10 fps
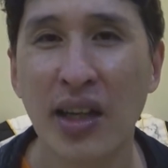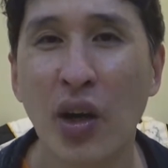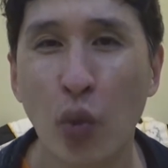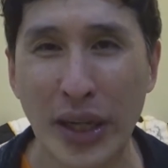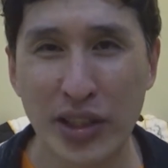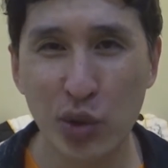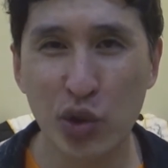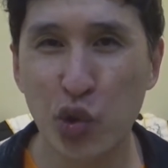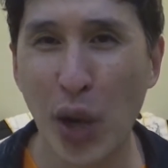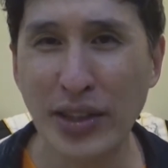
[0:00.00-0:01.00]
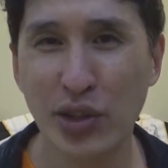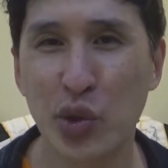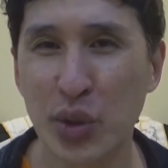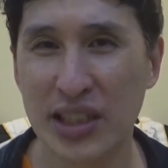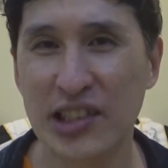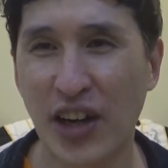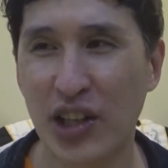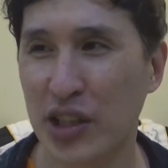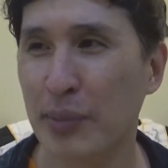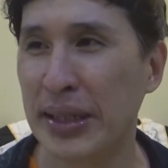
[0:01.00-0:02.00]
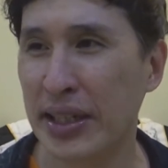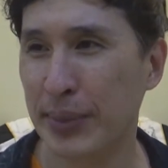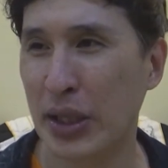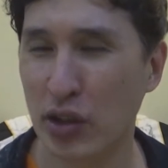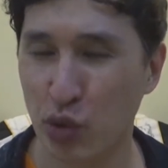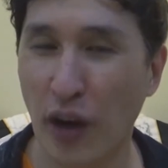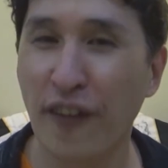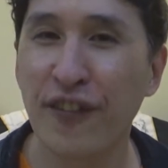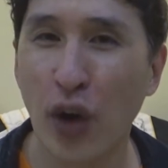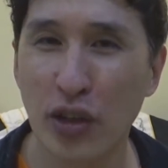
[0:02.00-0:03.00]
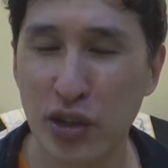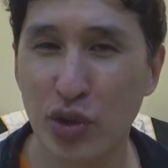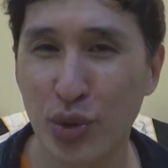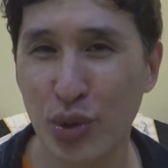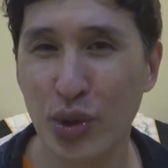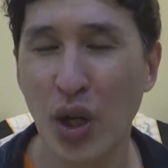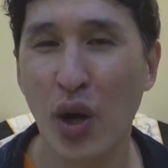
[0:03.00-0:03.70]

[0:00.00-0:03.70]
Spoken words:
When you try to use this function, be it because you are forced to